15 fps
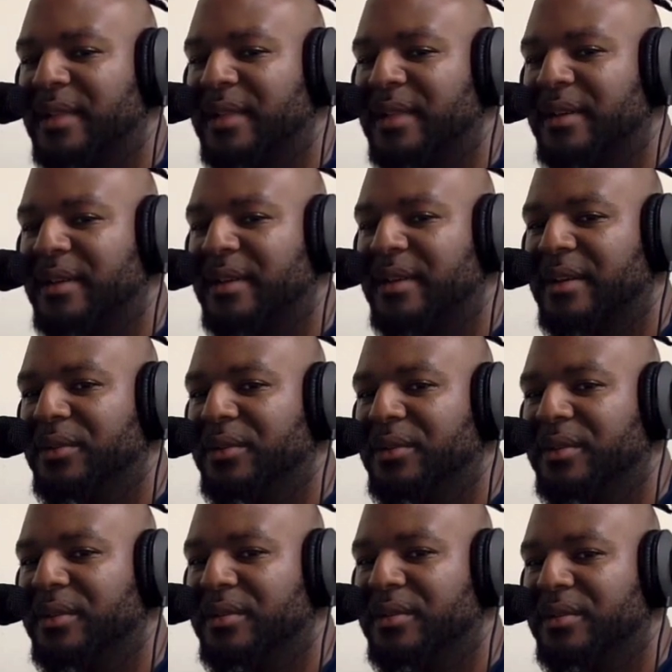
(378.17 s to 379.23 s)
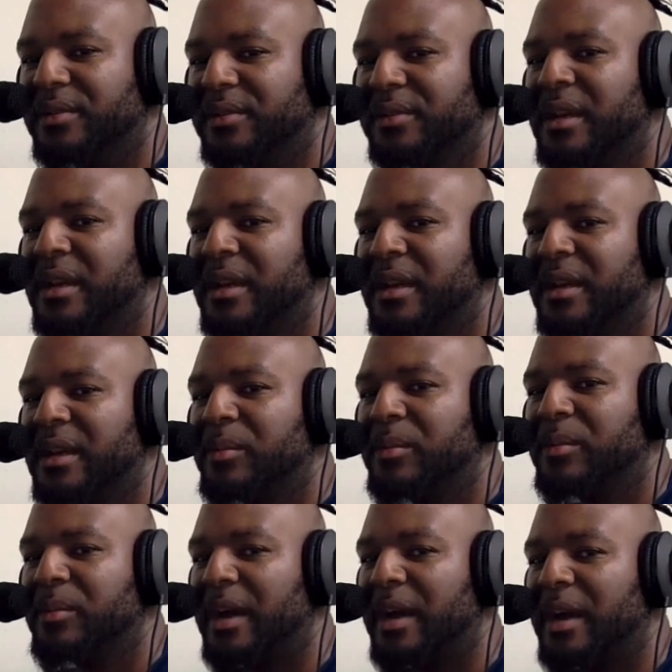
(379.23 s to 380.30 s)
là dans une son yo
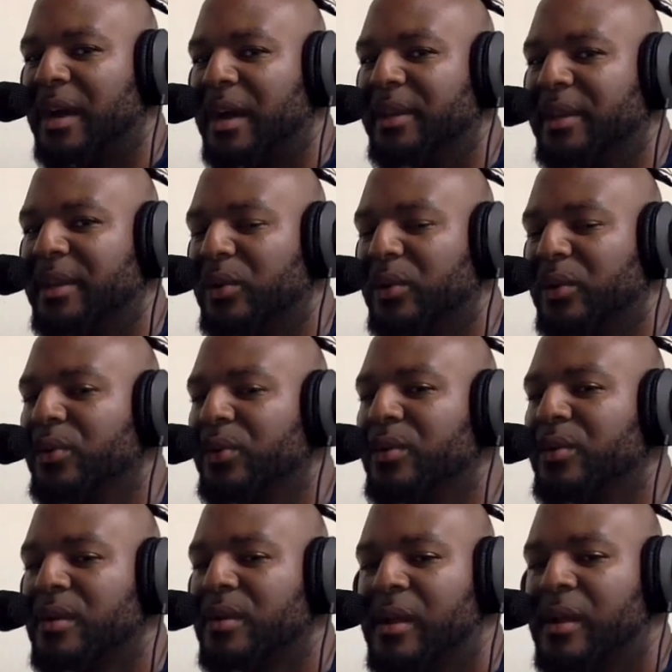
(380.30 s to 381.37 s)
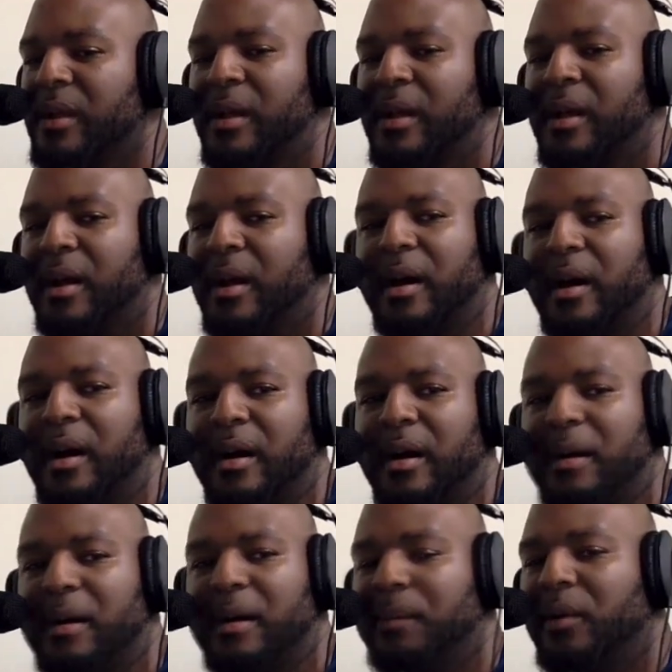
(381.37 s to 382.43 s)
pour le cas pilou.
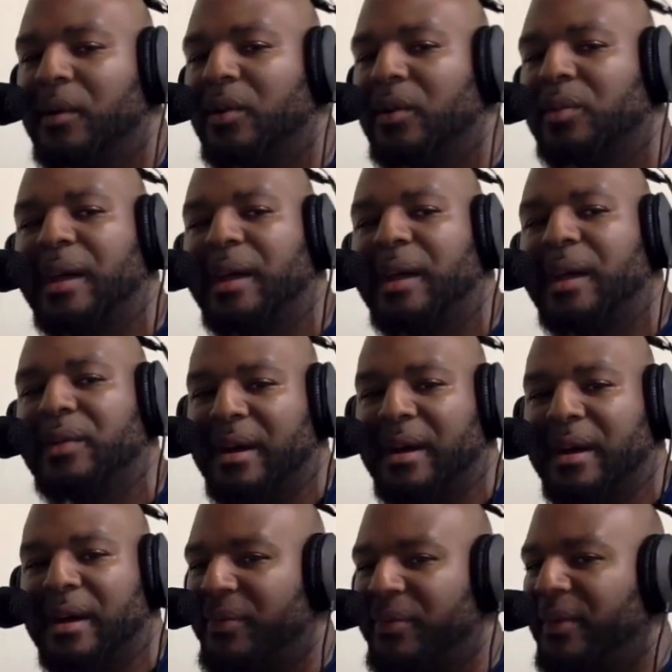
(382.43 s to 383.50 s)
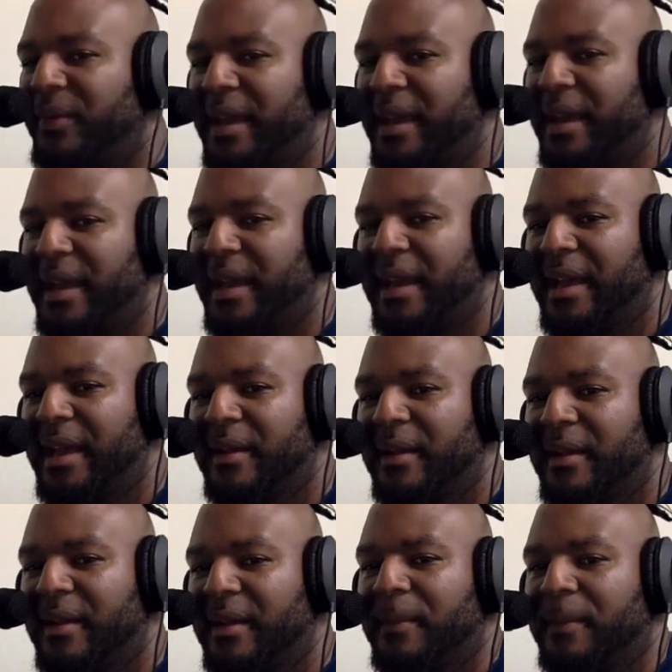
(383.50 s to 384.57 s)
On l'autre bas, on va faire.
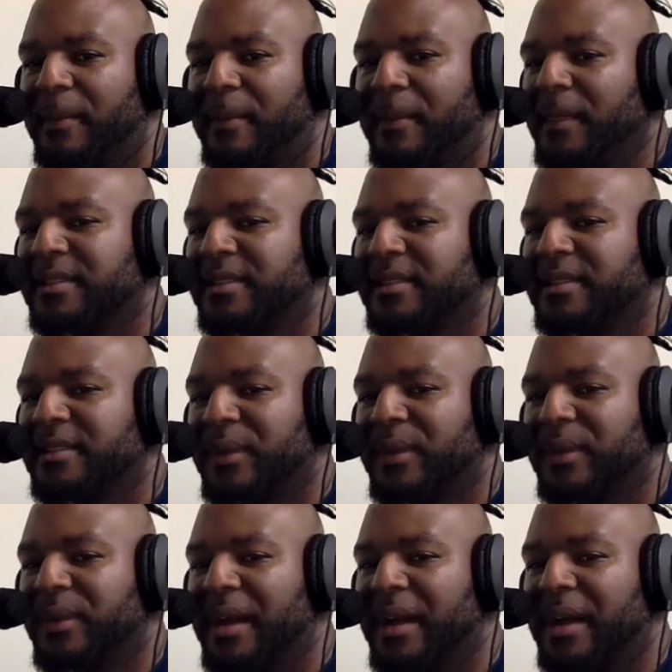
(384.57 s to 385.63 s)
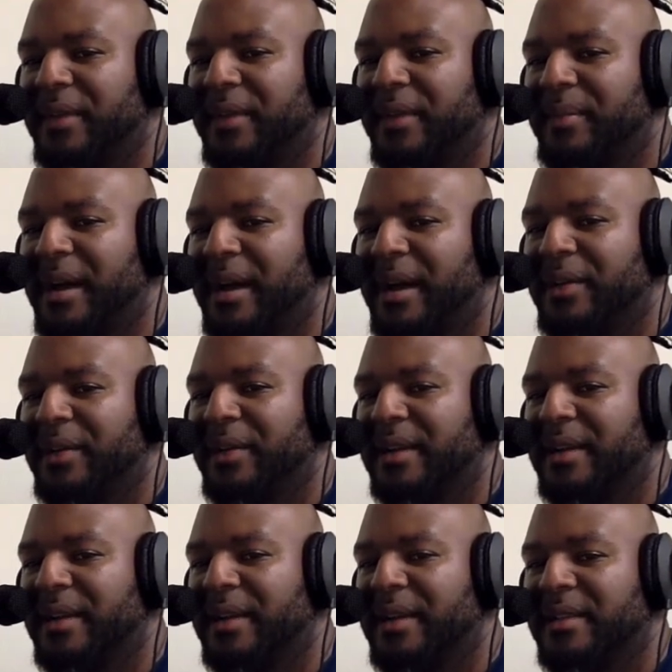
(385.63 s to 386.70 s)
Yeah, just jouer avec yo,
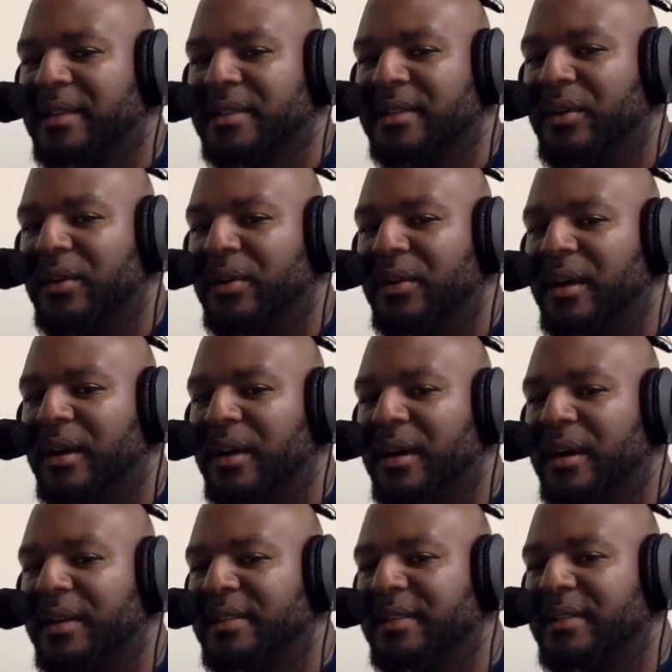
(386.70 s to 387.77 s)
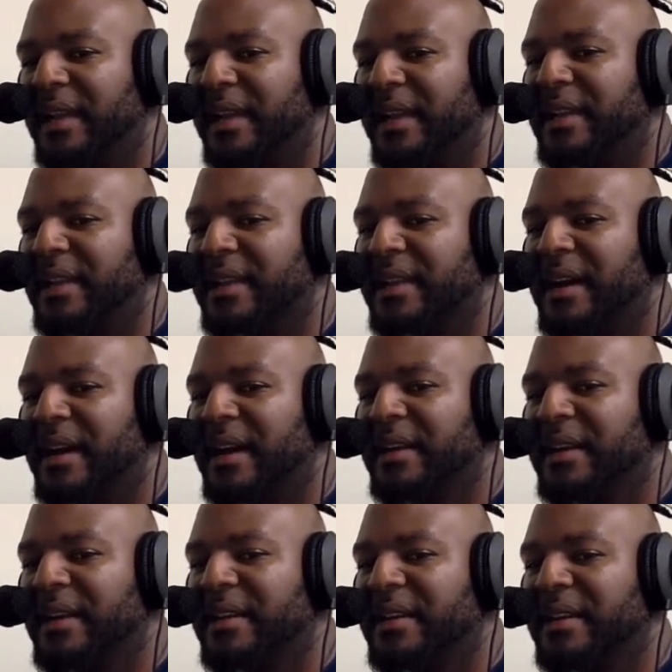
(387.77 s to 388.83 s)
guys. So this 8 and
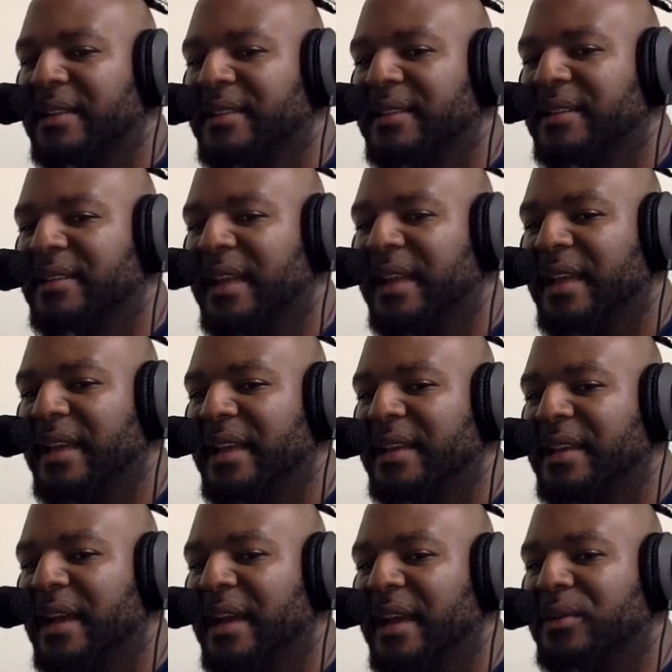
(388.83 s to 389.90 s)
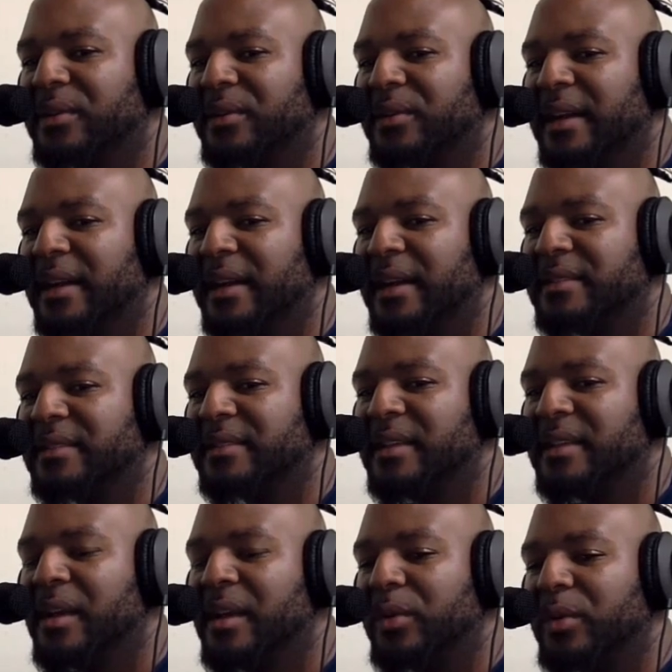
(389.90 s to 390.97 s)
9, that's the delay and echo, guys.
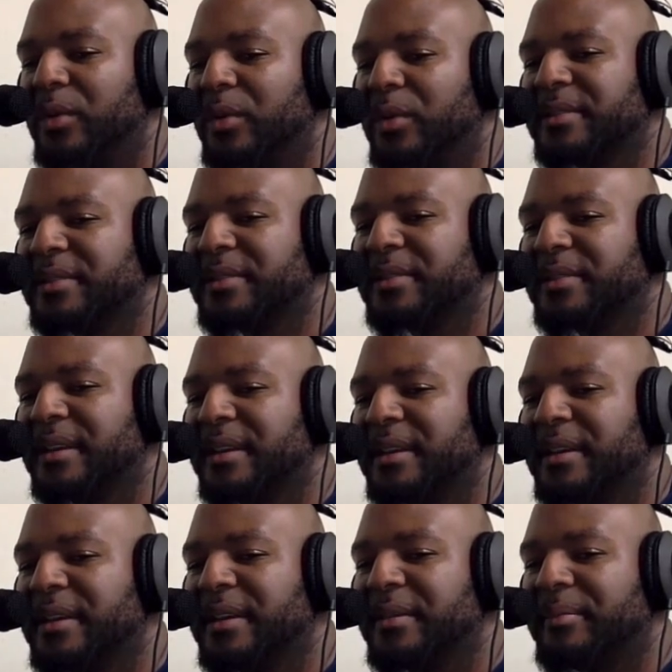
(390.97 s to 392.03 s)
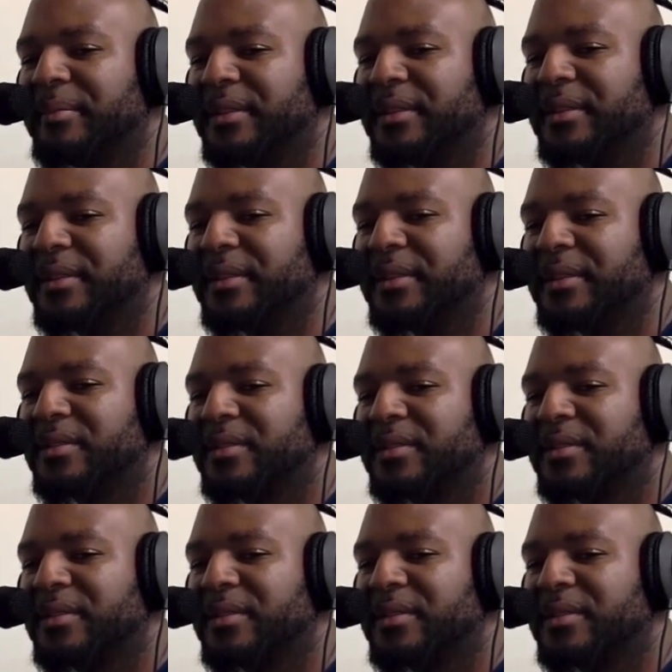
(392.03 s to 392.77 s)
But upa doesn't mess with